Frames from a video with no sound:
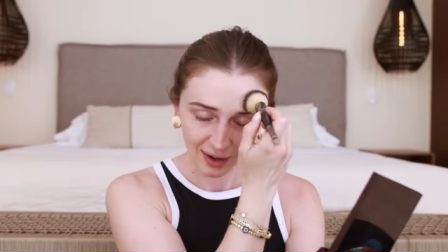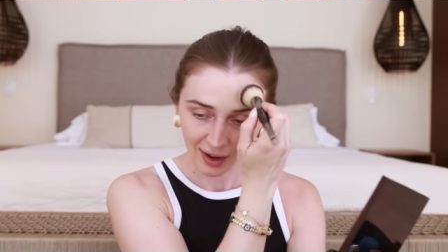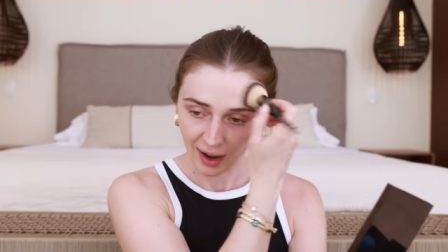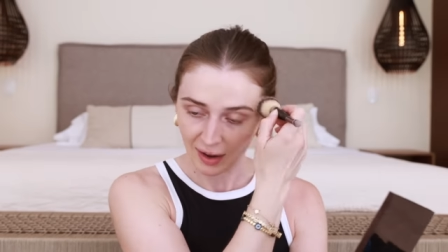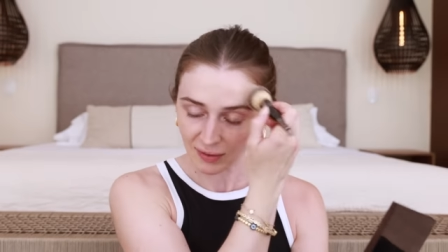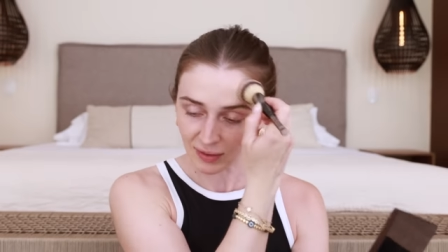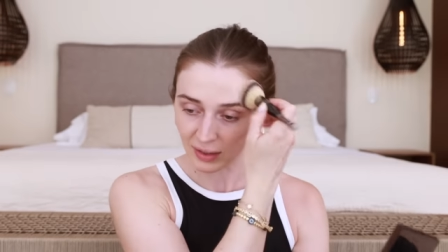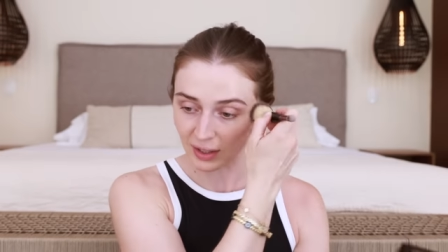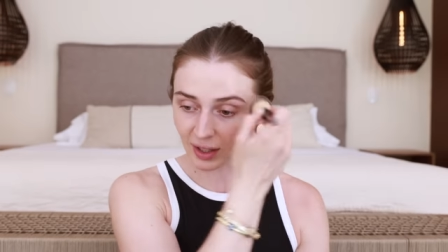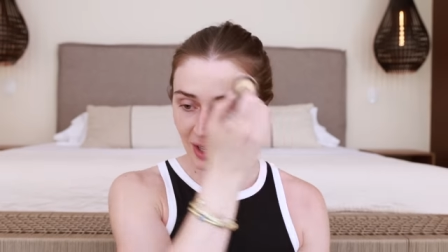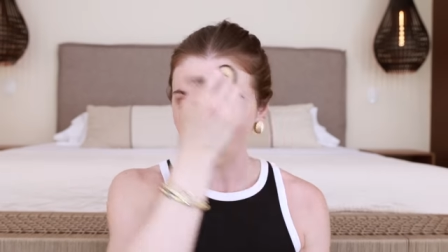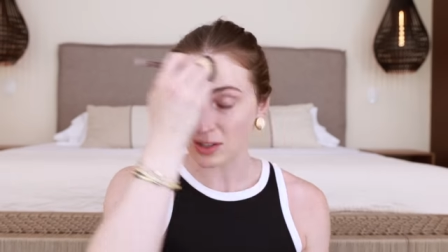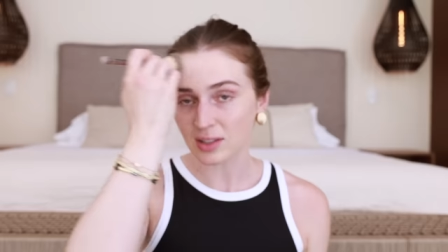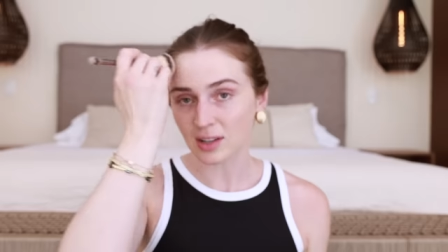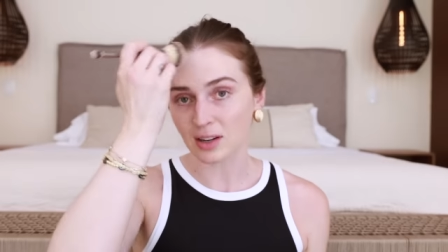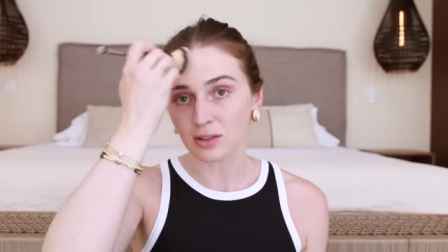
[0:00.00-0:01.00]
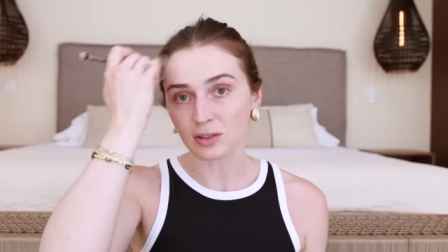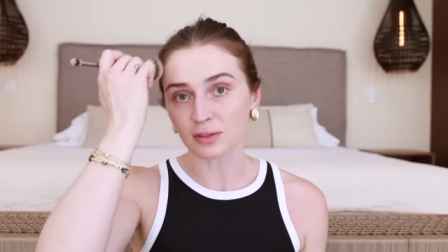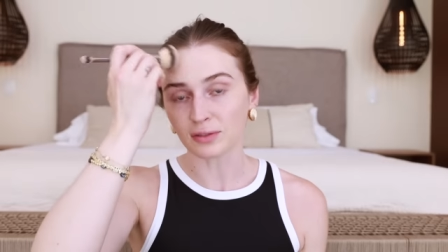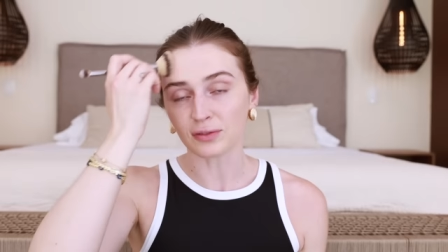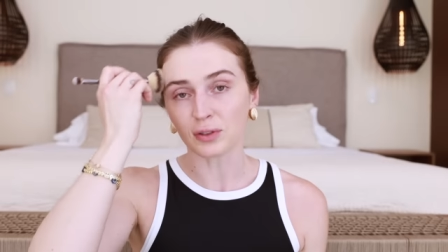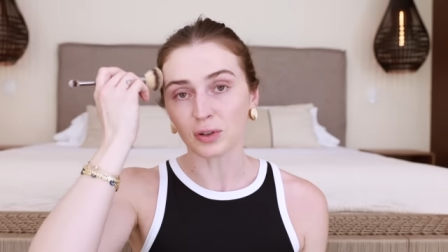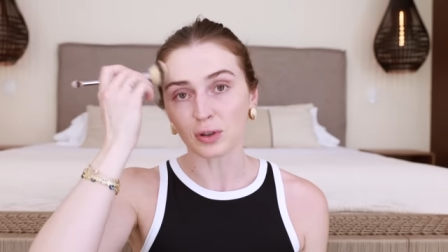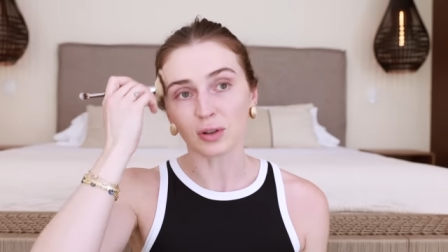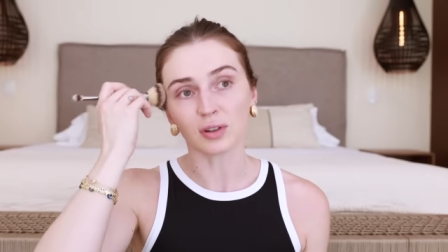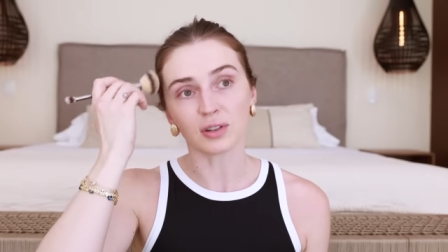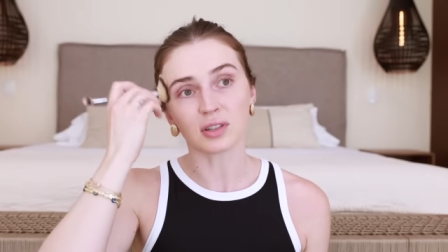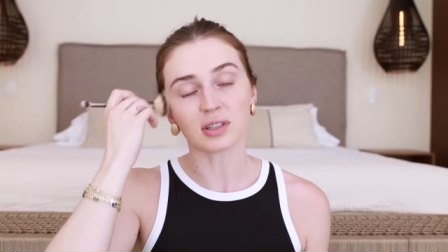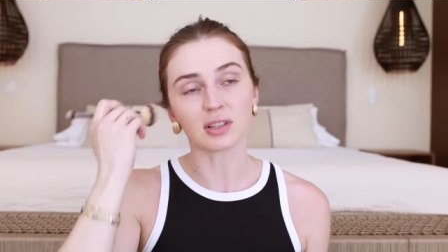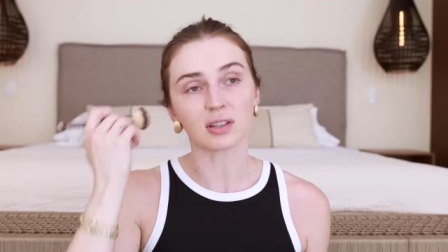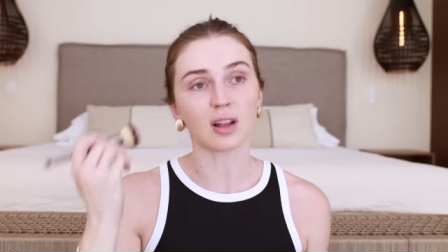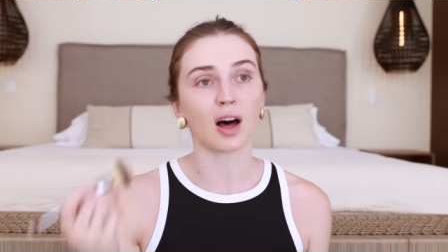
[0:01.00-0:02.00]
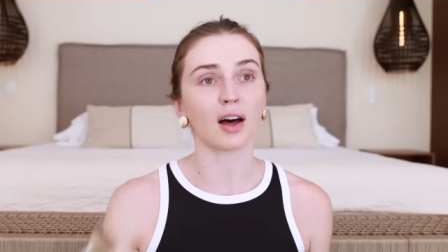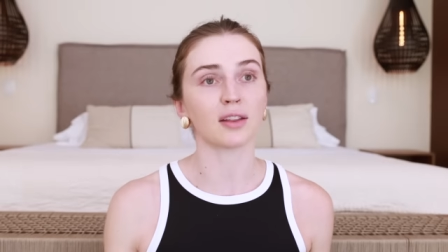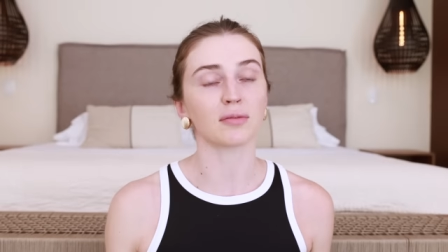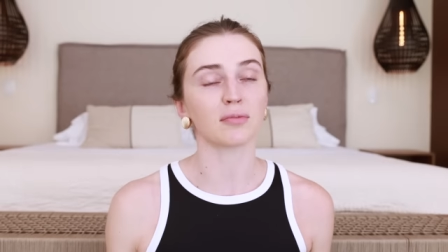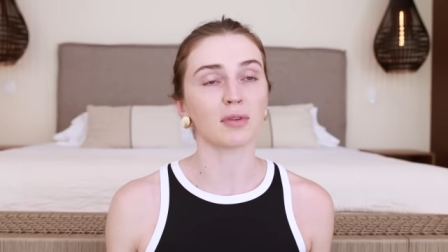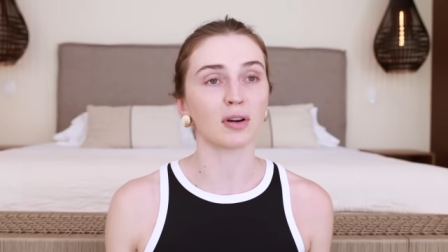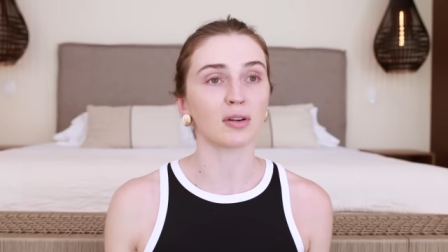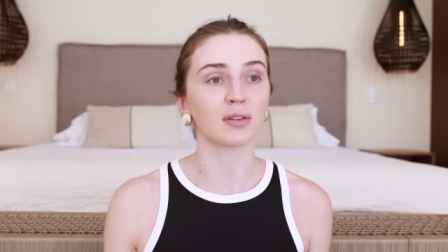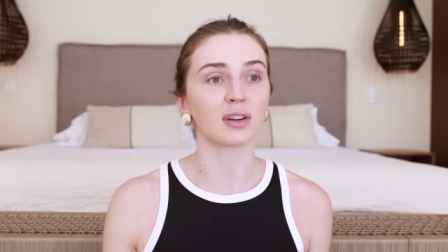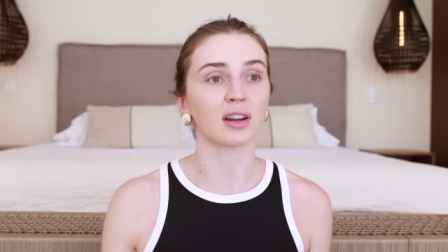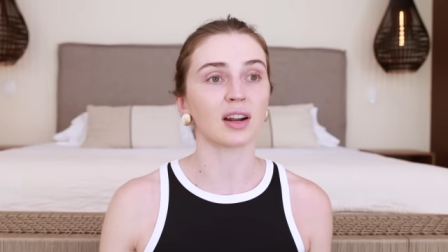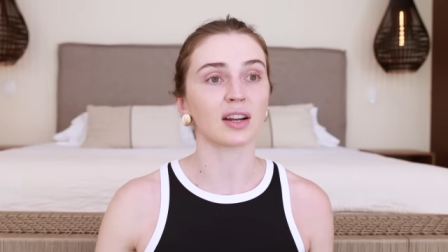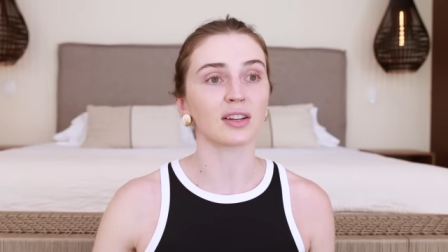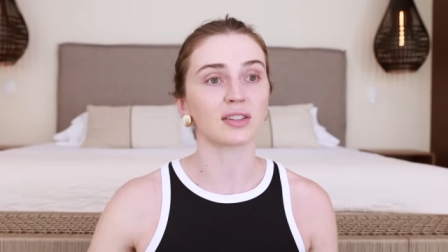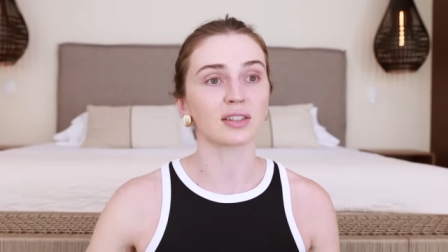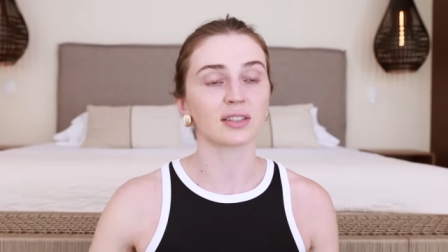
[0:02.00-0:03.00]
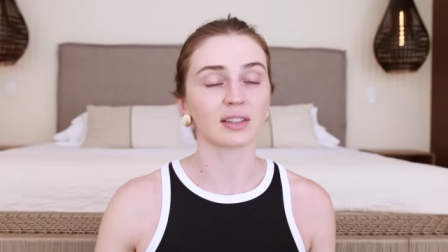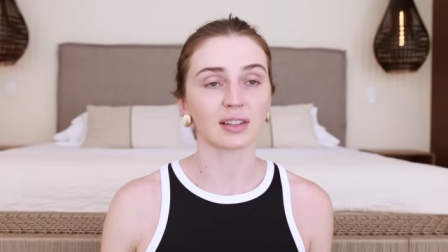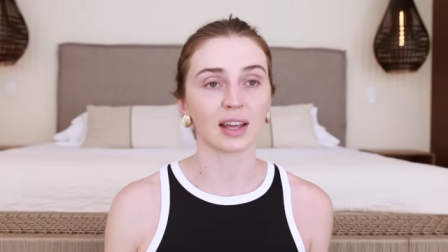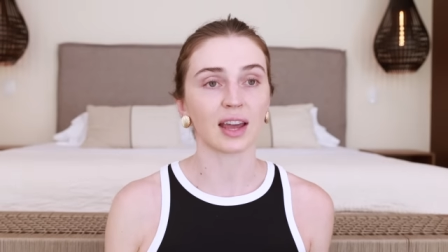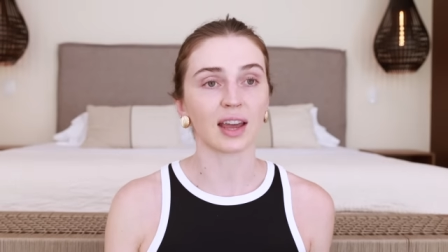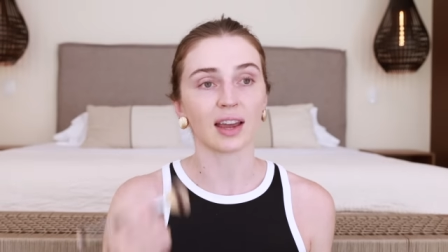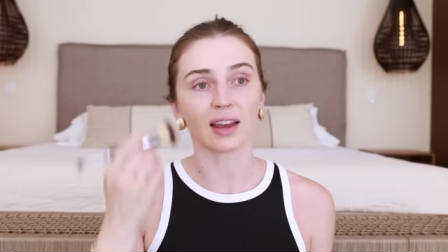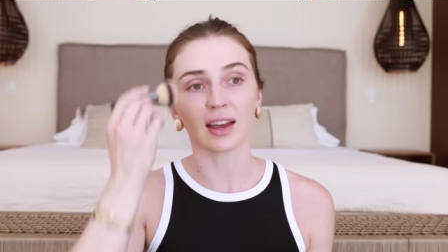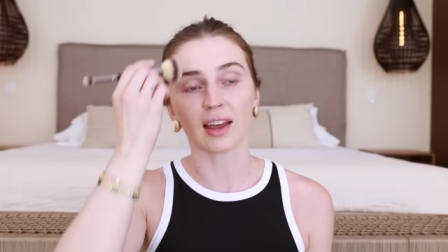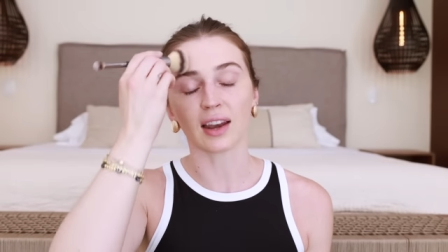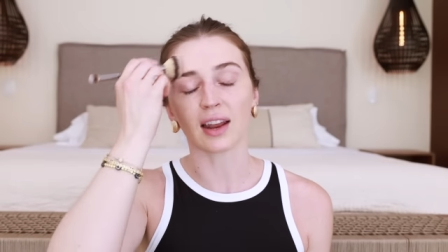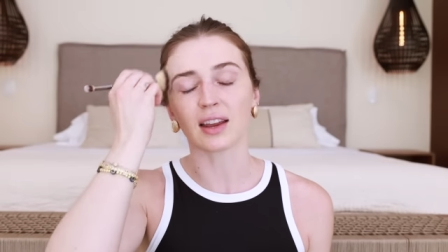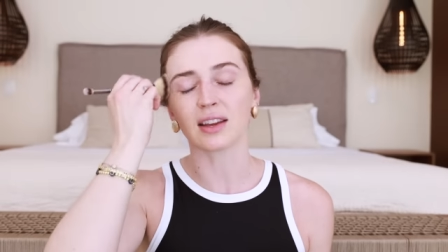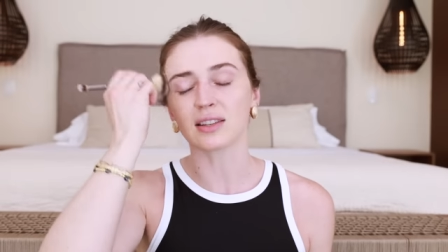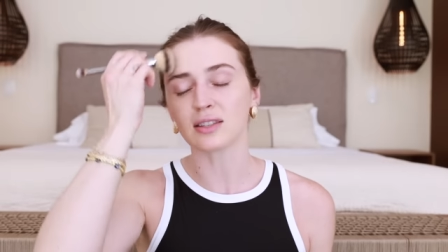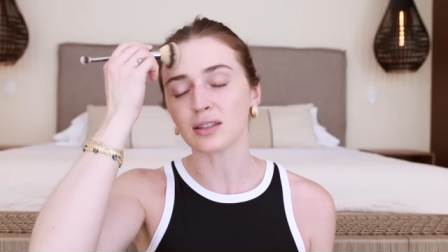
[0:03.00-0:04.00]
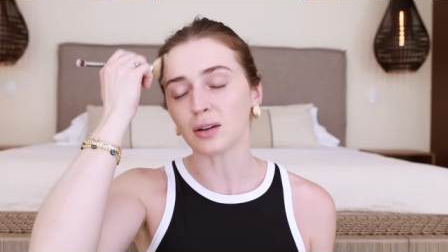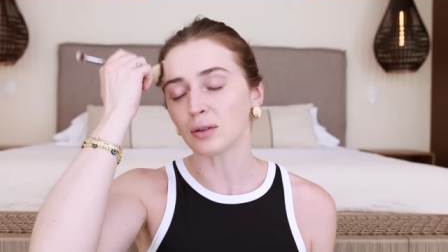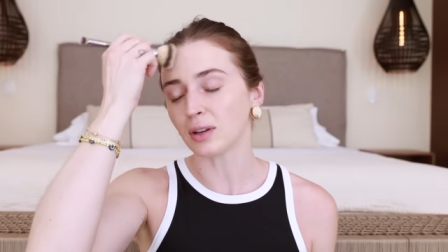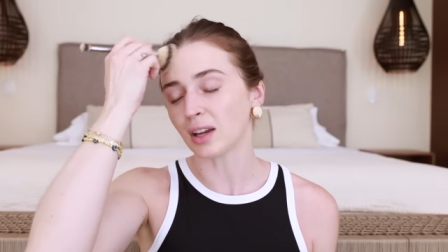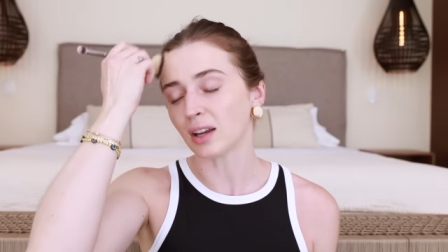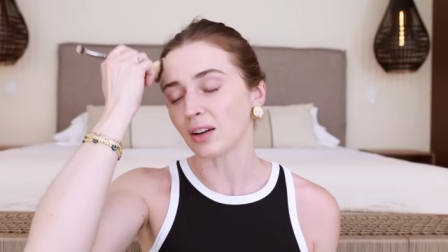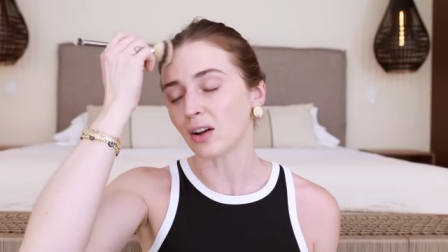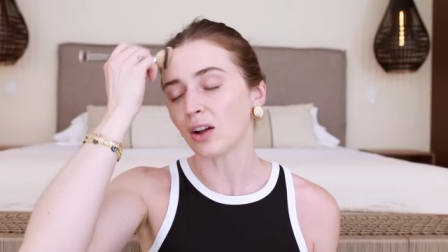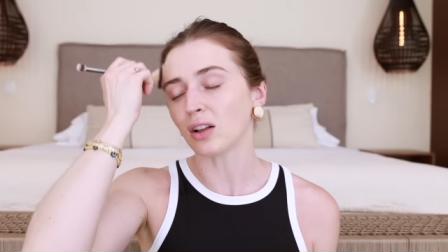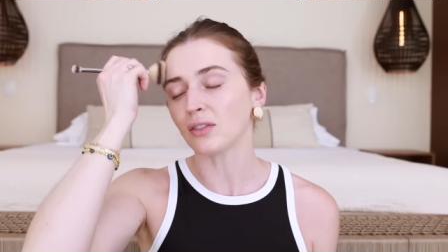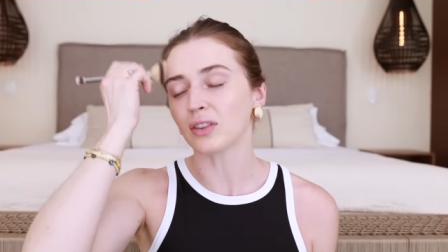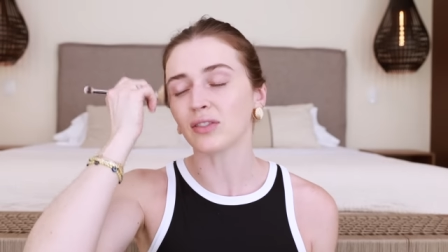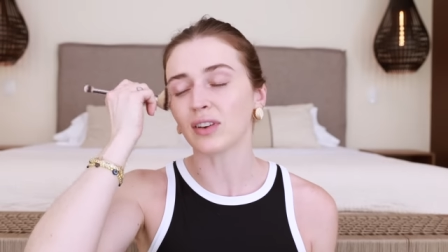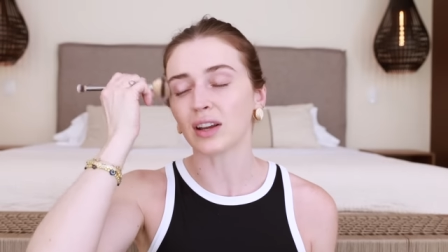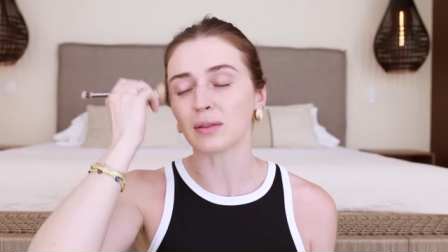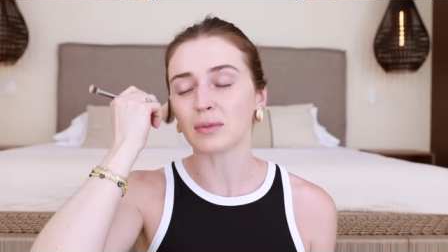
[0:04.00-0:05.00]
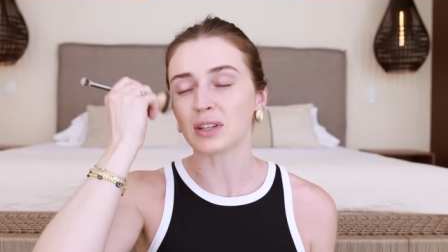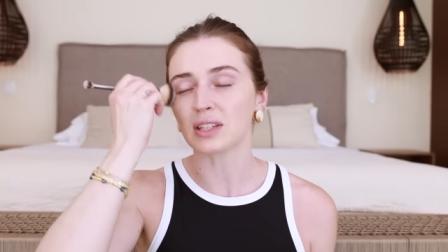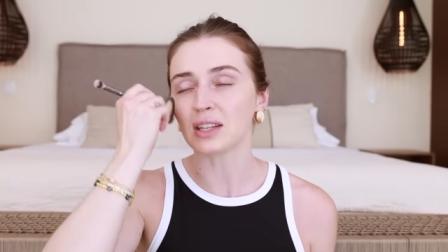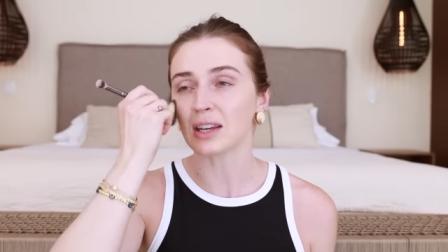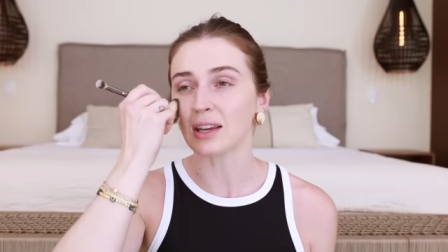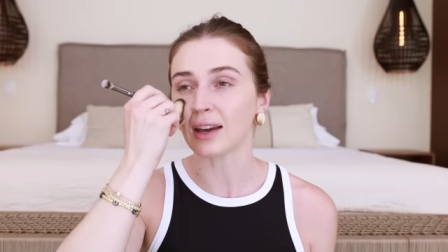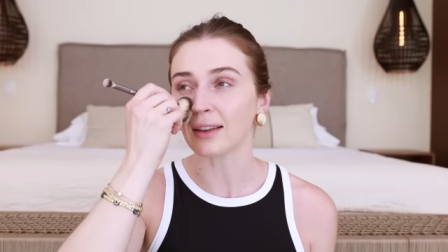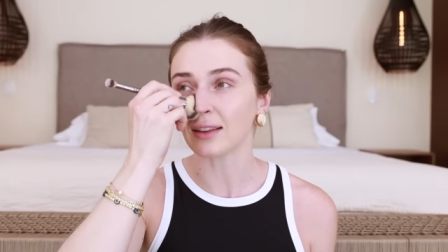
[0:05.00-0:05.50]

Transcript: I feel like I just enter full sloth mode and I just lay and I soak in all of the vitamin D.